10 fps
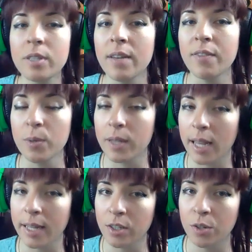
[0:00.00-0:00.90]
if you would
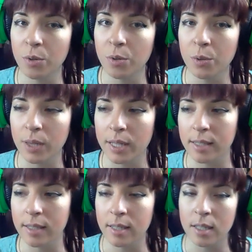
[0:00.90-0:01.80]
like to
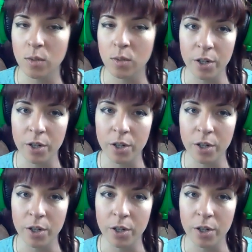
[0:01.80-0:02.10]
listen to this while